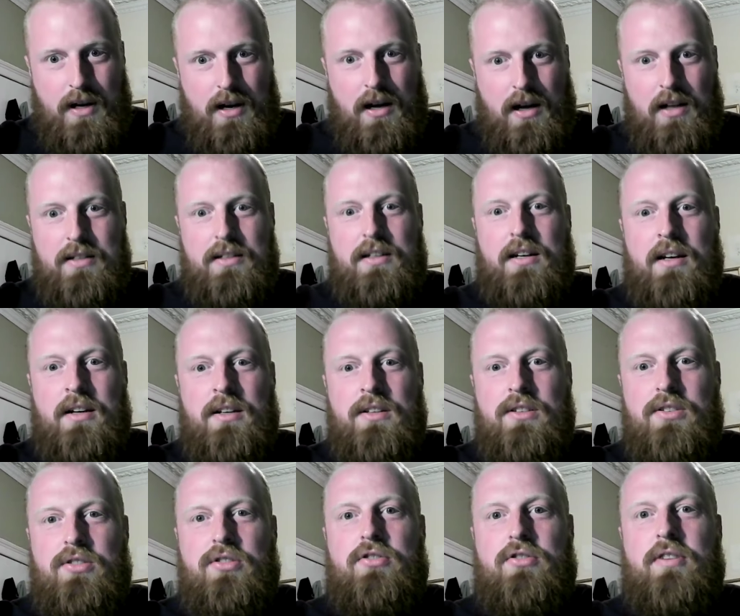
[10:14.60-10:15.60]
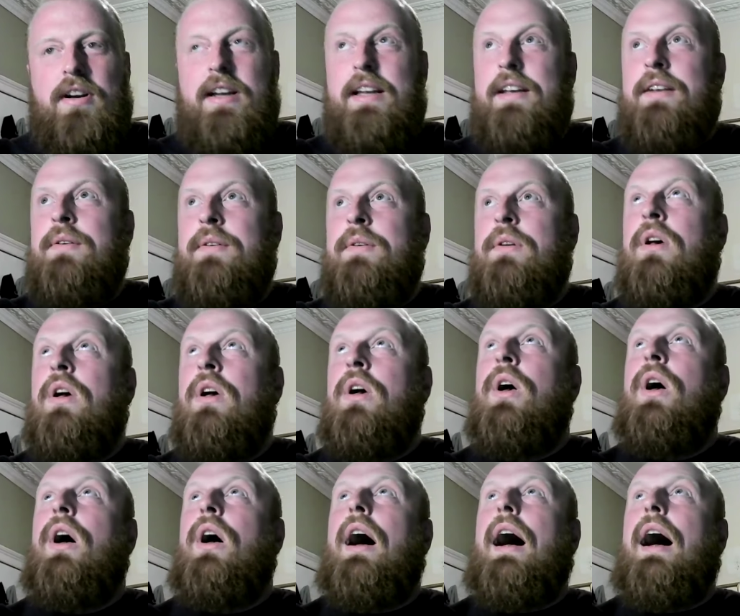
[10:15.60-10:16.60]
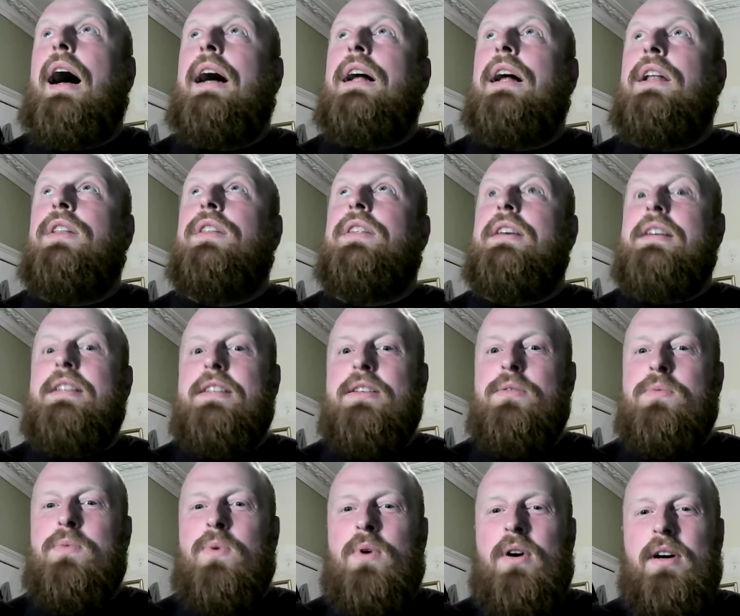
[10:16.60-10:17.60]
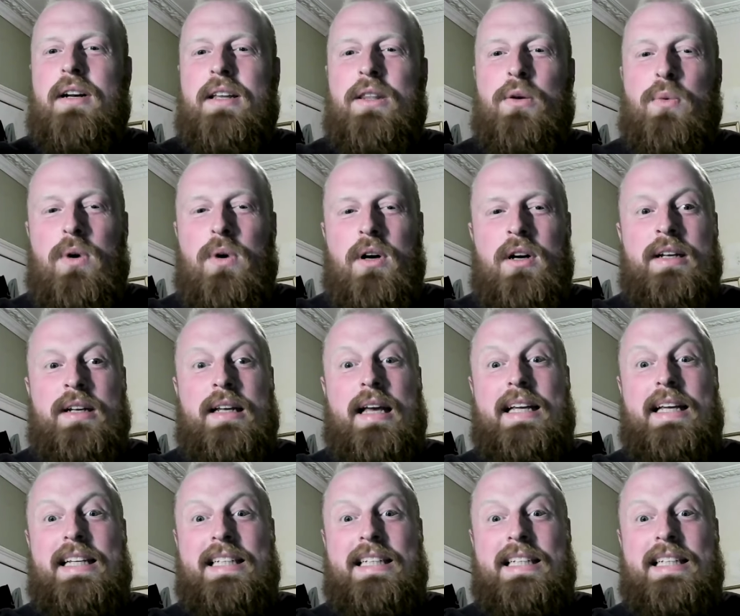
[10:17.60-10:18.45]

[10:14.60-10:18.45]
under strain. And this is why the word